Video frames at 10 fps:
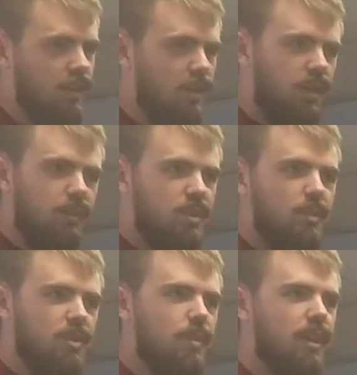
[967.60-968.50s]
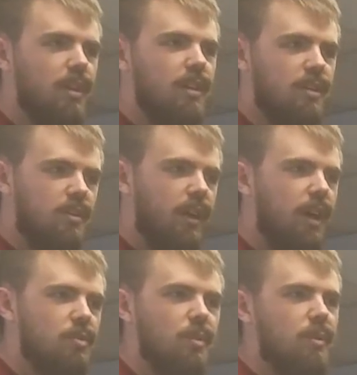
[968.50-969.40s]
you don't keep too much money in your
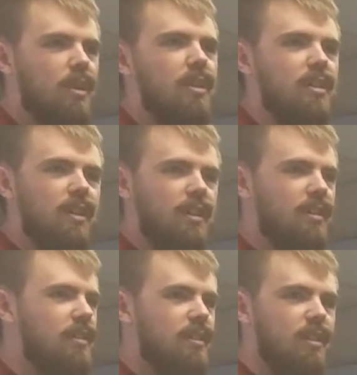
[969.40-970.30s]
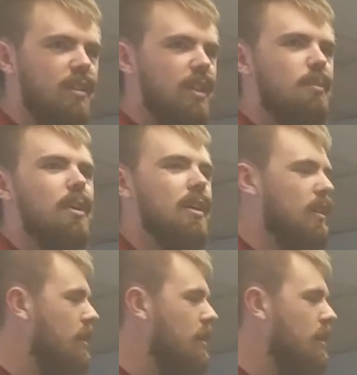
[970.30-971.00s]
actual wallet because you could get mugged.